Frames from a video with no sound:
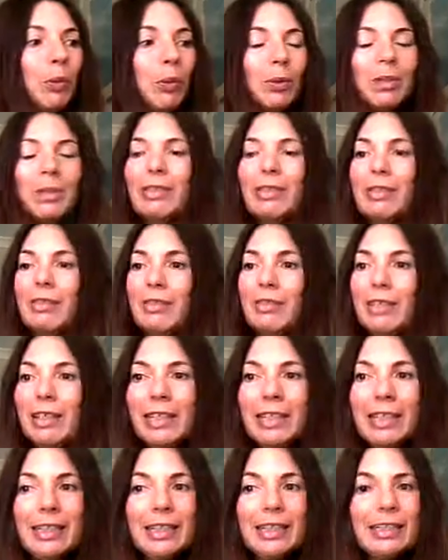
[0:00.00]
put the
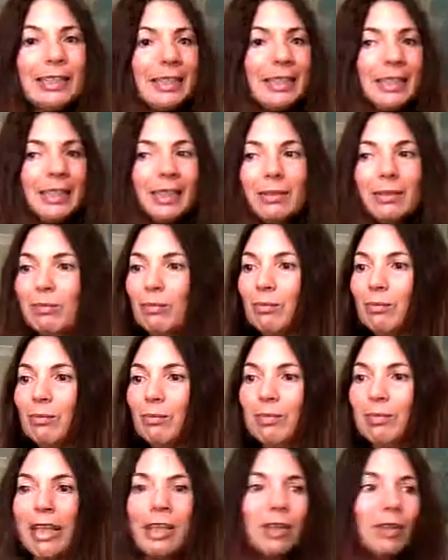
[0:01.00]
things
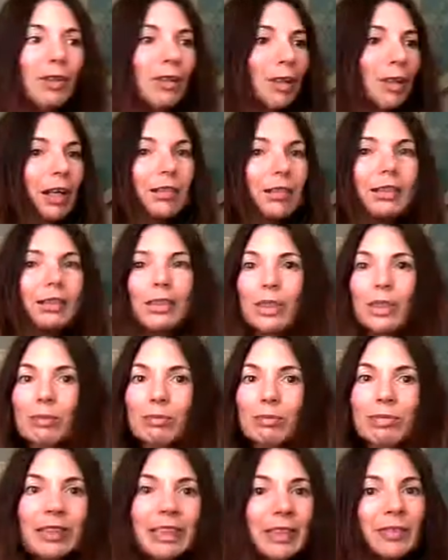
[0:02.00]
that are,
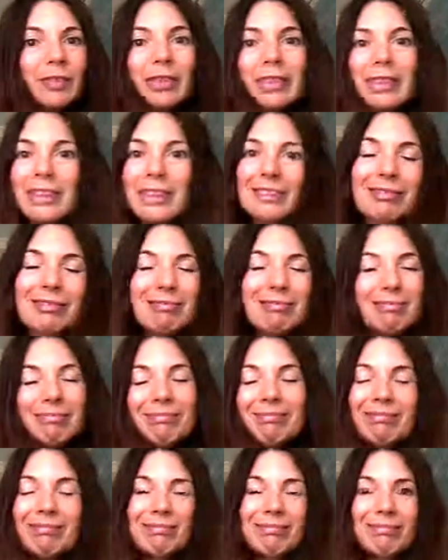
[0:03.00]
living
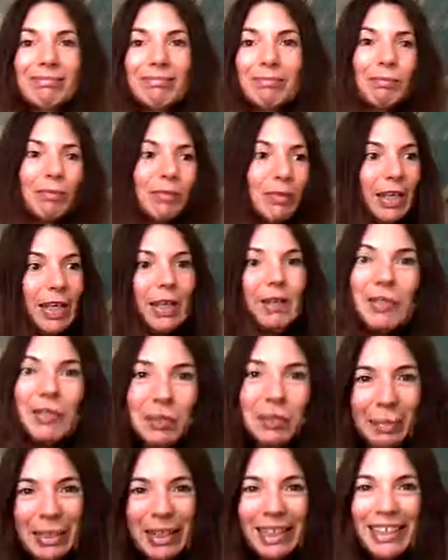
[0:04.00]

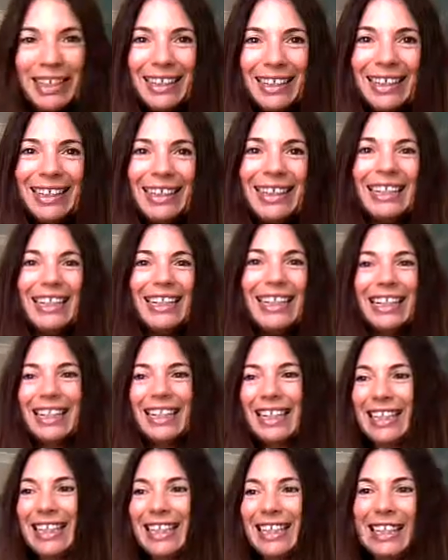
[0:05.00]
everywhere
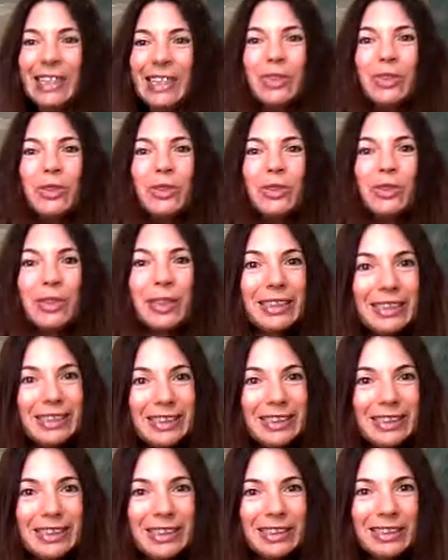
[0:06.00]
into a
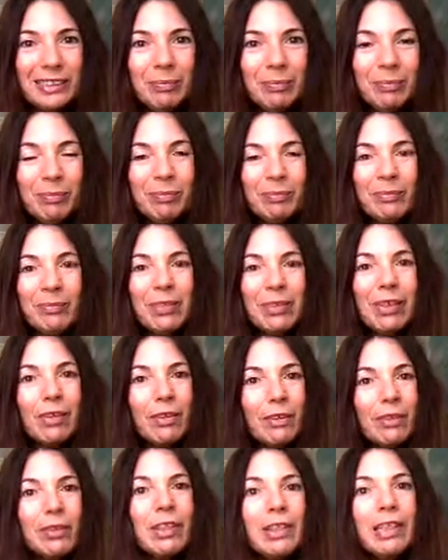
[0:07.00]
system.
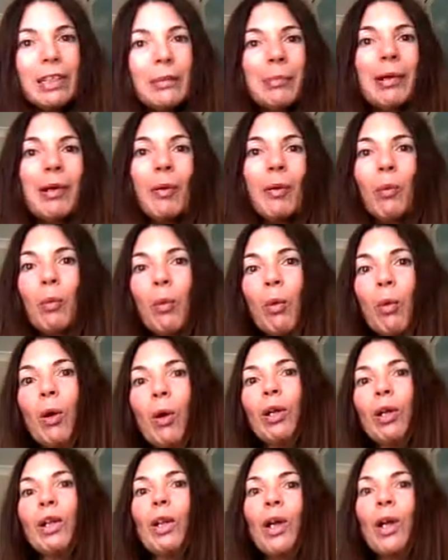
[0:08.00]
Think about
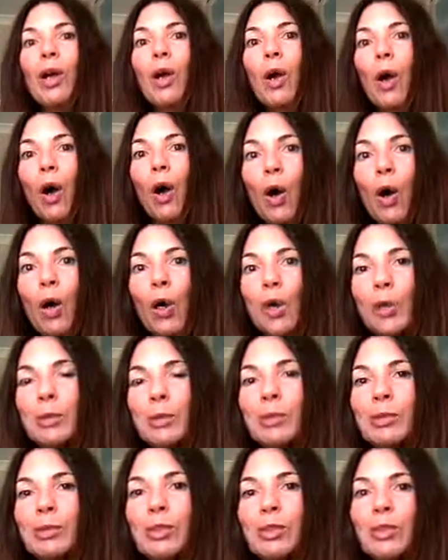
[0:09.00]
what
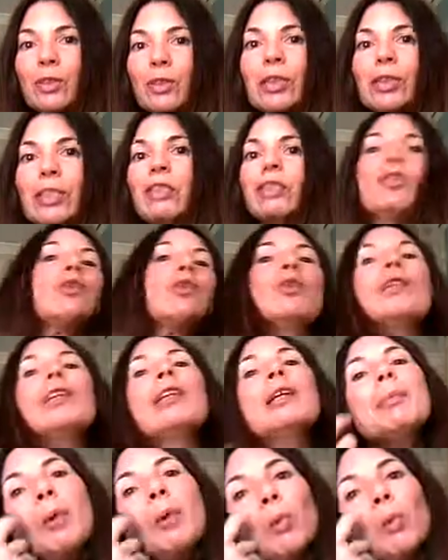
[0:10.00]
homes you need to do.
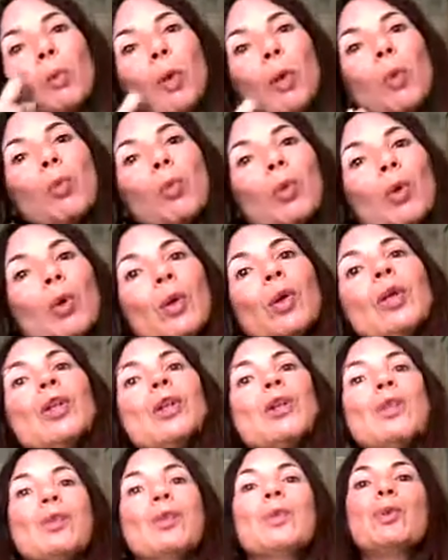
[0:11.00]
Think about what
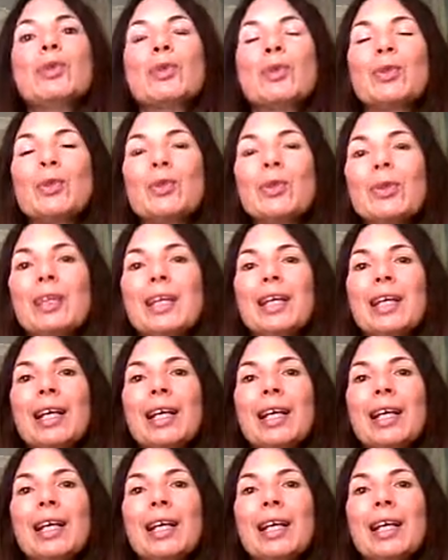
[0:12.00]
work you do